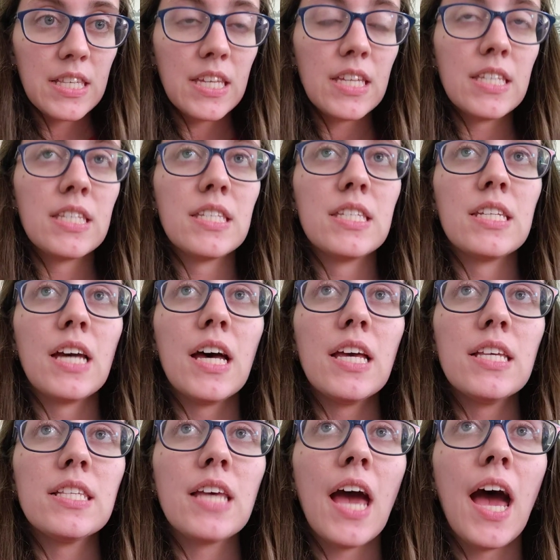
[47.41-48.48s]
He
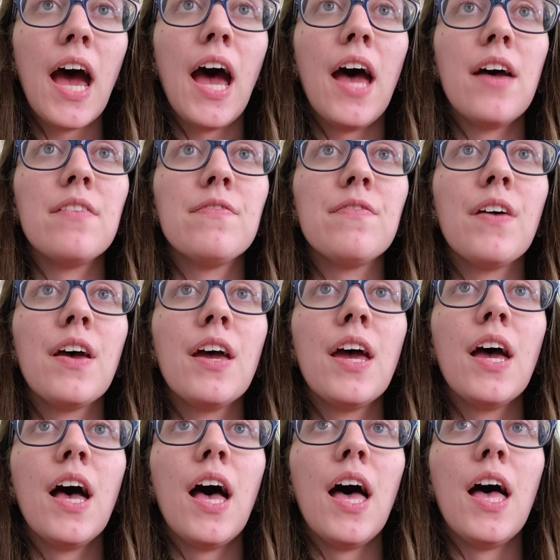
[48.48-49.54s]
does have
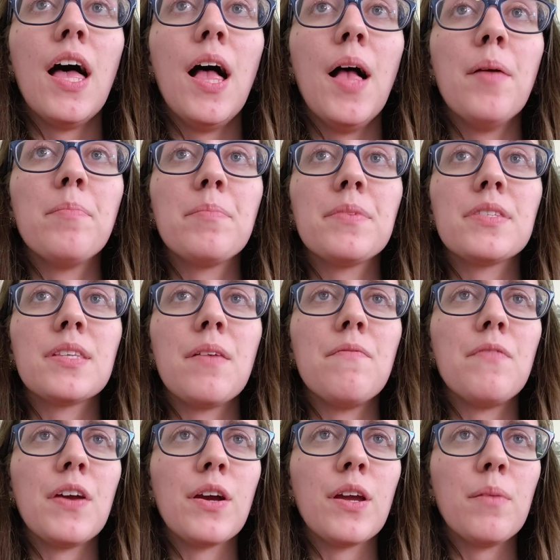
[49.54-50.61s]
some
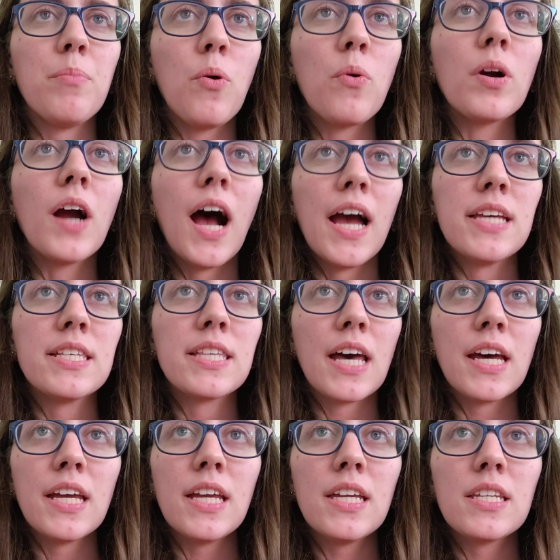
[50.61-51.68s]
very poor
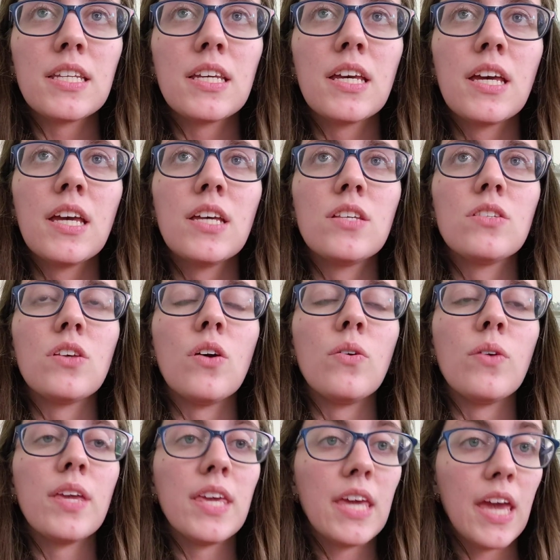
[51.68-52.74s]
eyesight, so
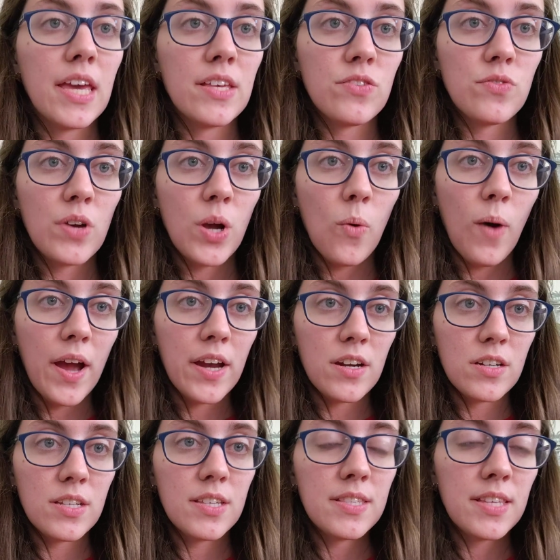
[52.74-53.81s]
he is required
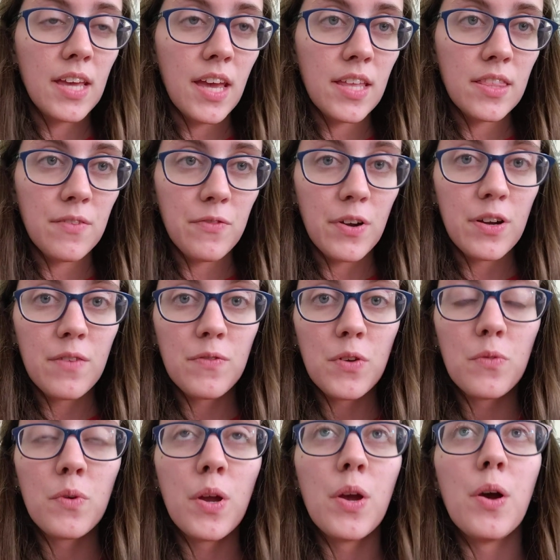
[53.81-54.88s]
to sit at the front of the
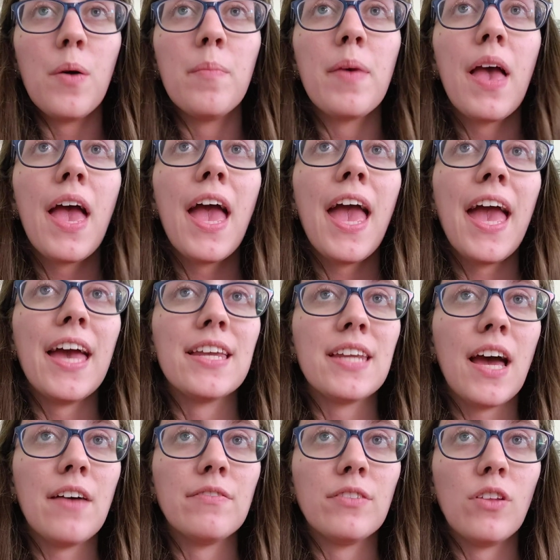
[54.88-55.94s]
room and
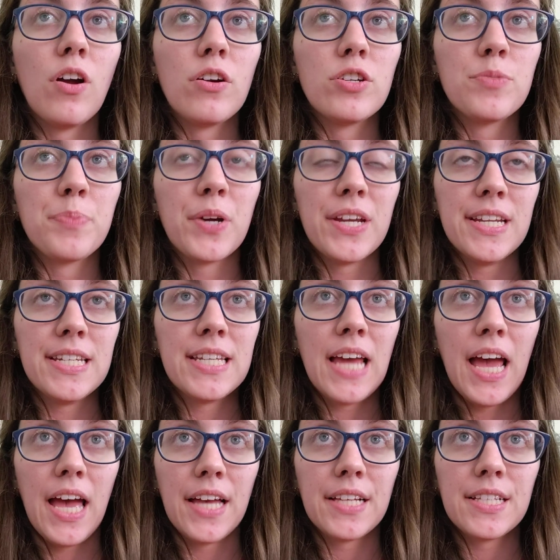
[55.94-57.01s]
have large print
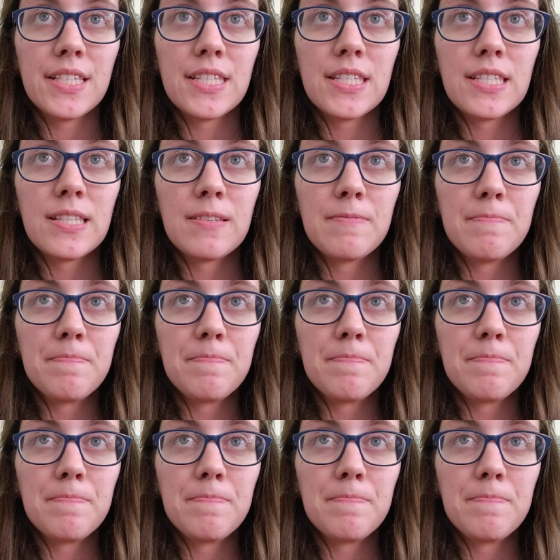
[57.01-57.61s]
text.